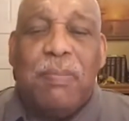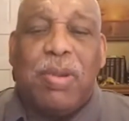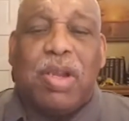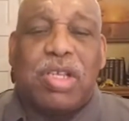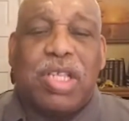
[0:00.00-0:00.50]

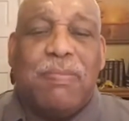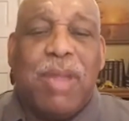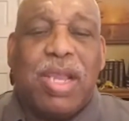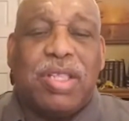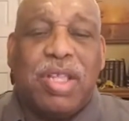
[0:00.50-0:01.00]
because he
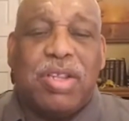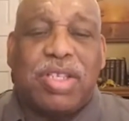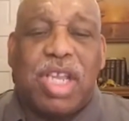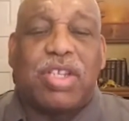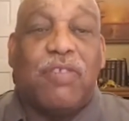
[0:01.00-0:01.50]
maketh
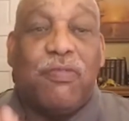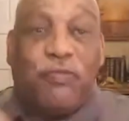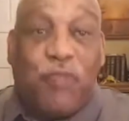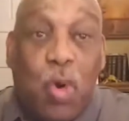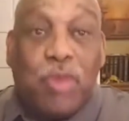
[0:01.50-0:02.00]
intercession
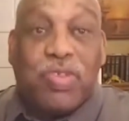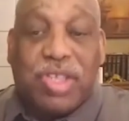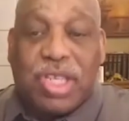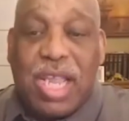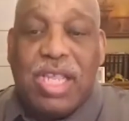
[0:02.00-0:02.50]
for the
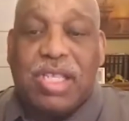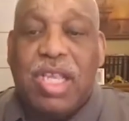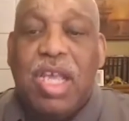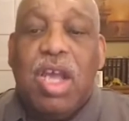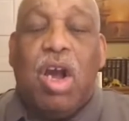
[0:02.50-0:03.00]
saints